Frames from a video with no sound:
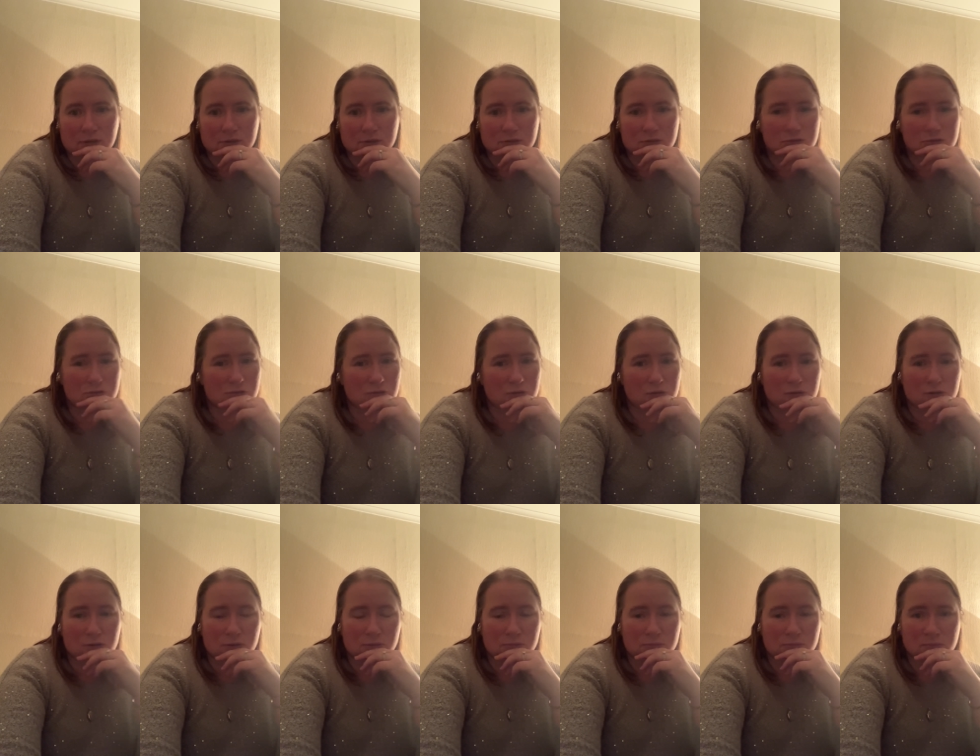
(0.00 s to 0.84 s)

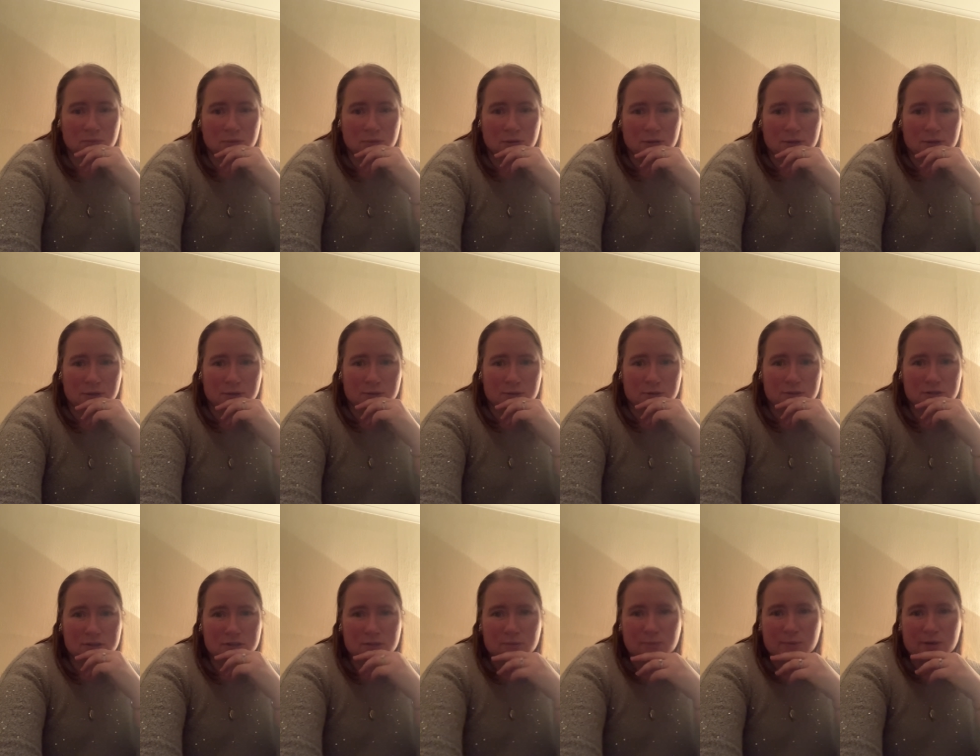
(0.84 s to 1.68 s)
so
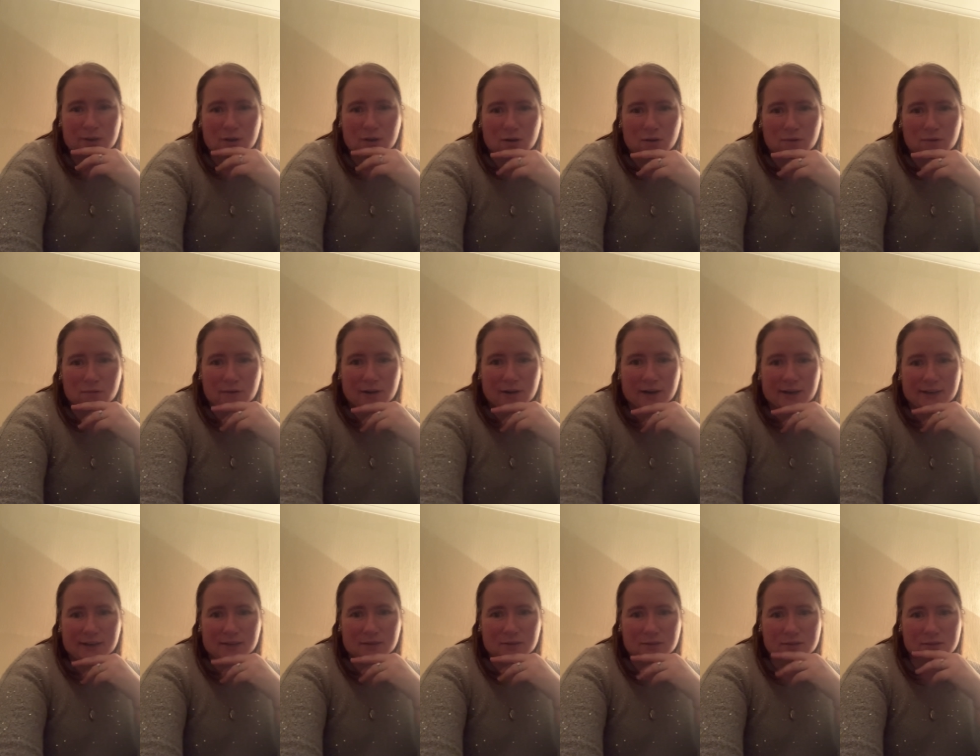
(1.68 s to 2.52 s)
she'll be all
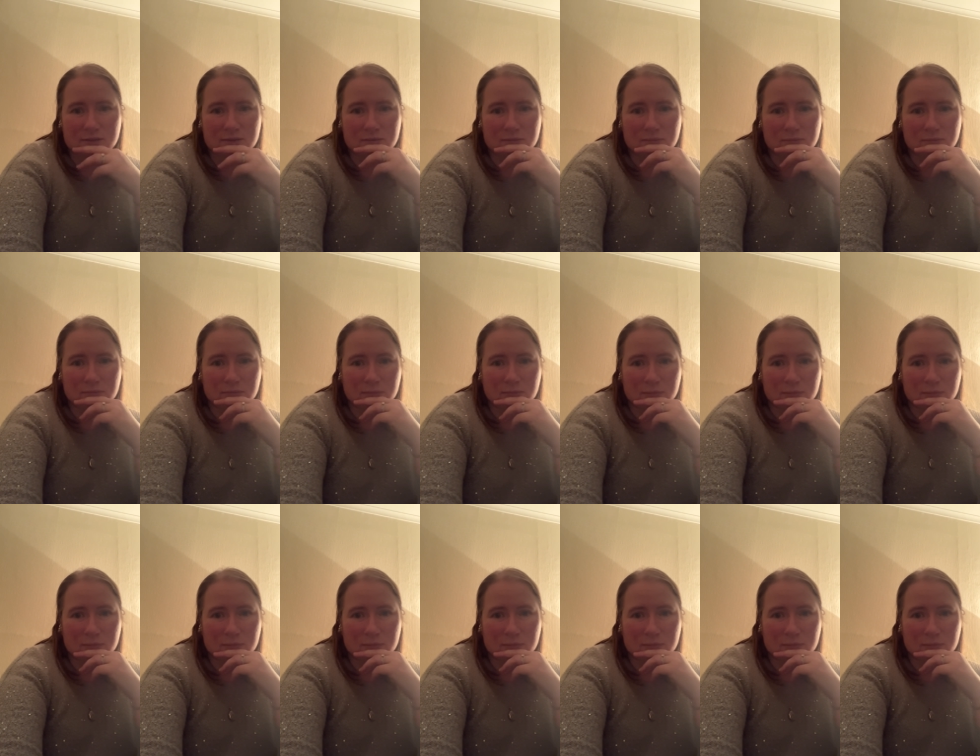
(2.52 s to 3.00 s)
right. And